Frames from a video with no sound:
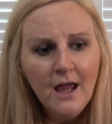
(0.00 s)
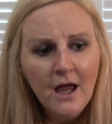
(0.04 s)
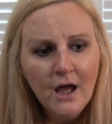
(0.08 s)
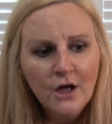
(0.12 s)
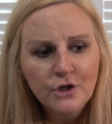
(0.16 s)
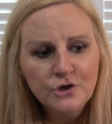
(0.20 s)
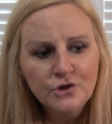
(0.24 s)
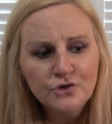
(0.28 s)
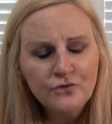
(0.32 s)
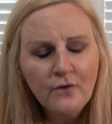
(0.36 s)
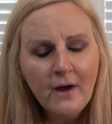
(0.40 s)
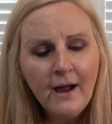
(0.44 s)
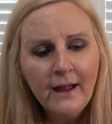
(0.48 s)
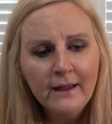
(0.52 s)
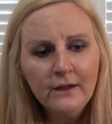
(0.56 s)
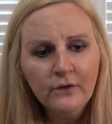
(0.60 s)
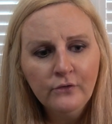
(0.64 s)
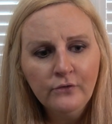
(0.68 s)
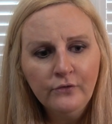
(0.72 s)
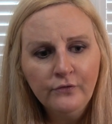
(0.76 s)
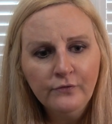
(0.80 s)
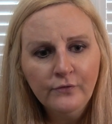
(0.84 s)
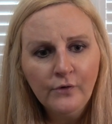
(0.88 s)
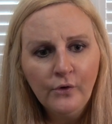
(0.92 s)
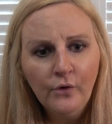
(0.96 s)
a
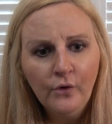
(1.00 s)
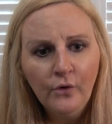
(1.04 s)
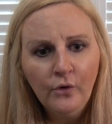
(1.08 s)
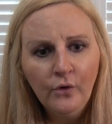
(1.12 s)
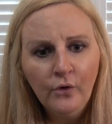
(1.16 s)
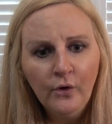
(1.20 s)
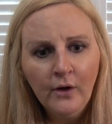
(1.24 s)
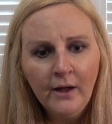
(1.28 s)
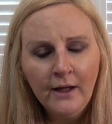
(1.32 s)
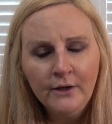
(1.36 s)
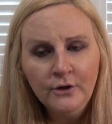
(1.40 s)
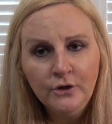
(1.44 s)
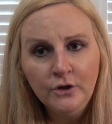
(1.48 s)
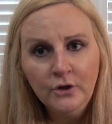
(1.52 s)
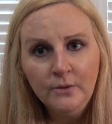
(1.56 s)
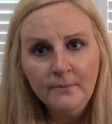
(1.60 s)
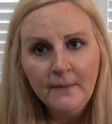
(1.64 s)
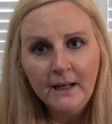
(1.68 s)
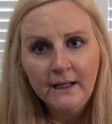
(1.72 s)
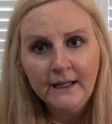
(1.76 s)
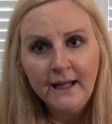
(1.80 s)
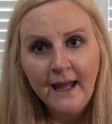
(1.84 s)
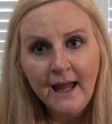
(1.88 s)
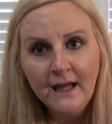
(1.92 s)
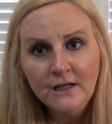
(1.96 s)
trial for a new
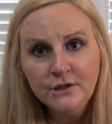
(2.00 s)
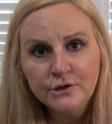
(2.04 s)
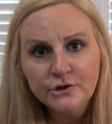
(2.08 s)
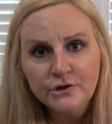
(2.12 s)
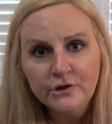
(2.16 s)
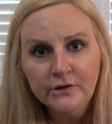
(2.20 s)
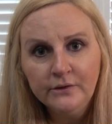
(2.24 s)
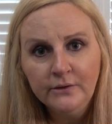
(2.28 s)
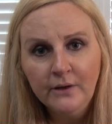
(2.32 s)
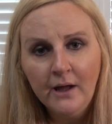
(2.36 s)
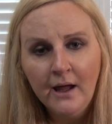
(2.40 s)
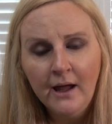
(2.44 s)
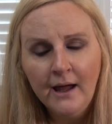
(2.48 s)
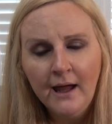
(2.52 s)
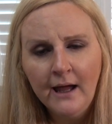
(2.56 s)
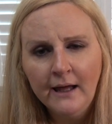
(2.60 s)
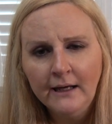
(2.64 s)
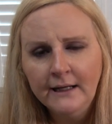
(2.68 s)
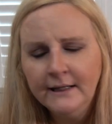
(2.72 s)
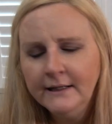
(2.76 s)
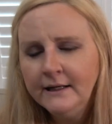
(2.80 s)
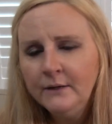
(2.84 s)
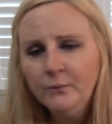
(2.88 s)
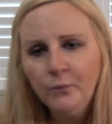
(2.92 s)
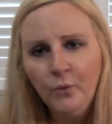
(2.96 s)
medication,
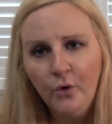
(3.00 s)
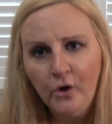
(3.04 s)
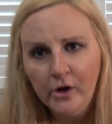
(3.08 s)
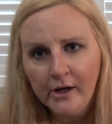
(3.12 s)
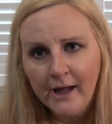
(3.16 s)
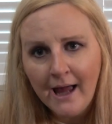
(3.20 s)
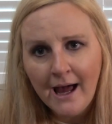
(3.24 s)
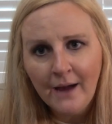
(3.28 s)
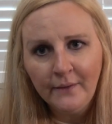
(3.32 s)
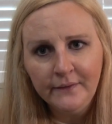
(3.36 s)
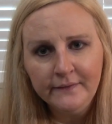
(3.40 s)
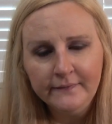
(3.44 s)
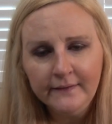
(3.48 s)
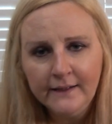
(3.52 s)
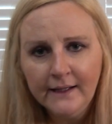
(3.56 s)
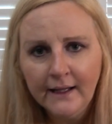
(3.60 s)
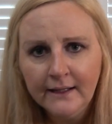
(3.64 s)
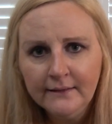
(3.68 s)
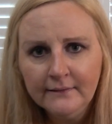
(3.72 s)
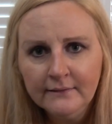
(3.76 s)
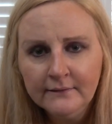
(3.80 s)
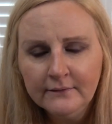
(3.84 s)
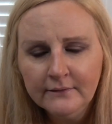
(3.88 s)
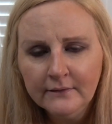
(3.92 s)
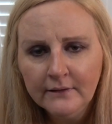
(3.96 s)
and it didn't work out in the
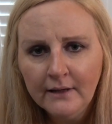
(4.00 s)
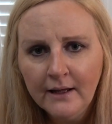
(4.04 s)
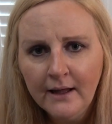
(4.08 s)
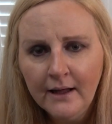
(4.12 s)
end.